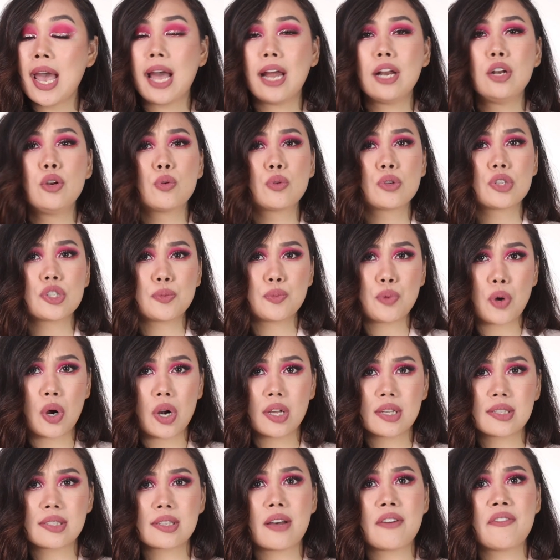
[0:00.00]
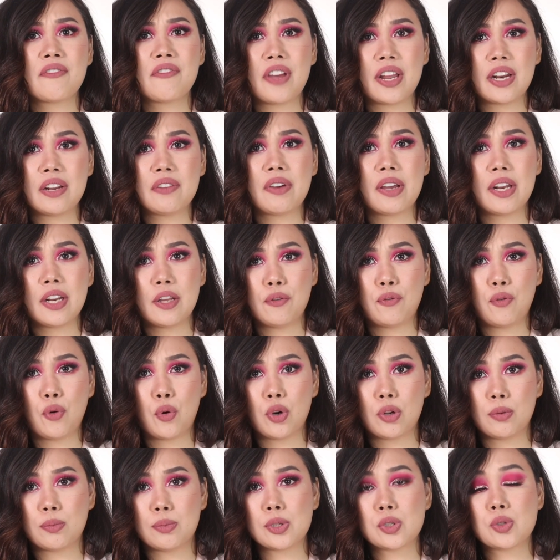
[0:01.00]
And Lotus products are very
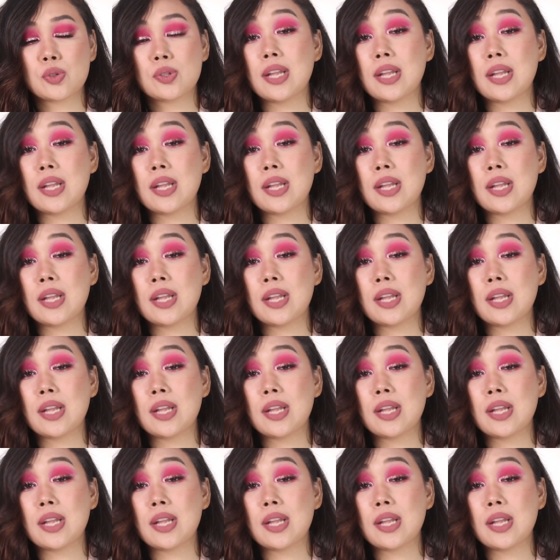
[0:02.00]
affordable,